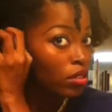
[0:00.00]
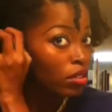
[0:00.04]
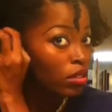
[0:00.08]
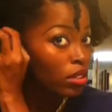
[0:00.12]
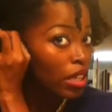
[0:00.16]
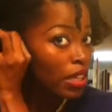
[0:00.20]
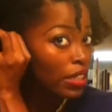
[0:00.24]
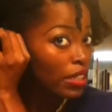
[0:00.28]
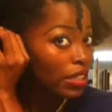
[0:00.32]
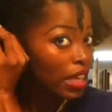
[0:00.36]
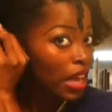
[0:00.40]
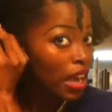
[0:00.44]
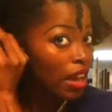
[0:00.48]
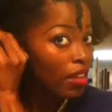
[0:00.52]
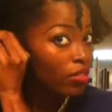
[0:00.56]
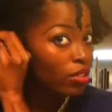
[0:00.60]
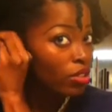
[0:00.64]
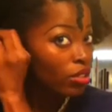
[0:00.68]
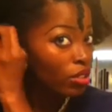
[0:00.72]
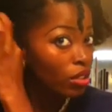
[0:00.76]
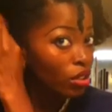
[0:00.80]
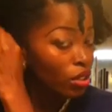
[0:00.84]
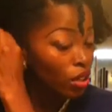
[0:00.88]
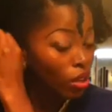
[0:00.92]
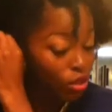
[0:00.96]
as having
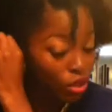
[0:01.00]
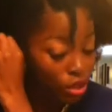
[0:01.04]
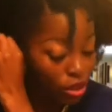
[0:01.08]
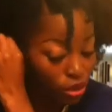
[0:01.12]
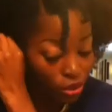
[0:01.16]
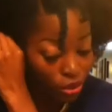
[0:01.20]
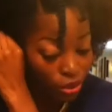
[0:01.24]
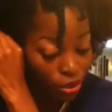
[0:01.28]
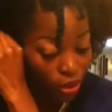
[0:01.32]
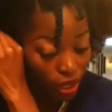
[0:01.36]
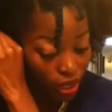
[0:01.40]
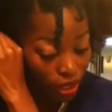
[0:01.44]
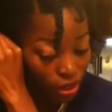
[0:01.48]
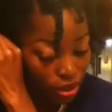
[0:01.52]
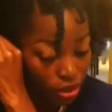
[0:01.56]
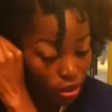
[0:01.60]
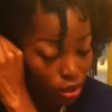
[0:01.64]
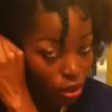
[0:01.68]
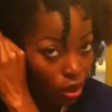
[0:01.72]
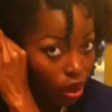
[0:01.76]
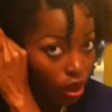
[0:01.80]
to go through and do